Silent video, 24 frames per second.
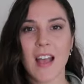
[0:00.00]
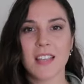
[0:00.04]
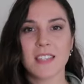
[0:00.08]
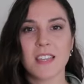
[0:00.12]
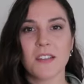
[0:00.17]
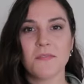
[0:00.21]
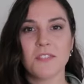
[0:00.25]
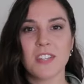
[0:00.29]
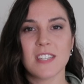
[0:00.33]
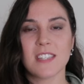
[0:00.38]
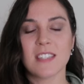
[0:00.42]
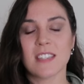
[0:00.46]
As
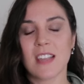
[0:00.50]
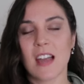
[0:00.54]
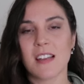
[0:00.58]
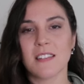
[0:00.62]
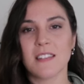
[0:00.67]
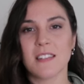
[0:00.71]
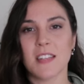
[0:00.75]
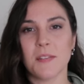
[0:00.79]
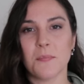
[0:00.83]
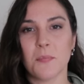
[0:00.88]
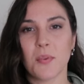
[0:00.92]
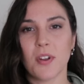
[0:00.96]
I've
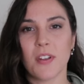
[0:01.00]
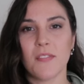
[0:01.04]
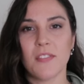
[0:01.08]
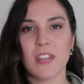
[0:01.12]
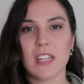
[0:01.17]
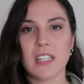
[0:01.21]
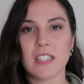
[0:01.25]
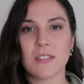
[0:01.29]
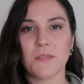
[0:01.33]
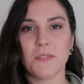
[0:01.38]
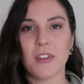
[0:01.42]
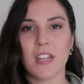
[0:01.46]
discussed in
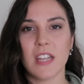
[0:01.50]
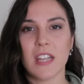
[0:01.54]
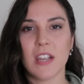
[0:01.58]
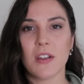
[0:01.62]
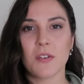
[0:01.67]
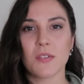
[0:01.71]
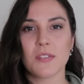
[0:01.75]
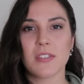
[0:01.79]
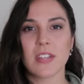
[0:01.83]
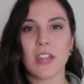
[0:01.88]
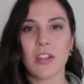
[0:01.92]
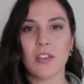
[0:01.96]
previous
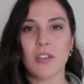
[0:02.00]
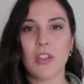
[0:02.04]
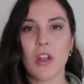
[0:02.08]
videos,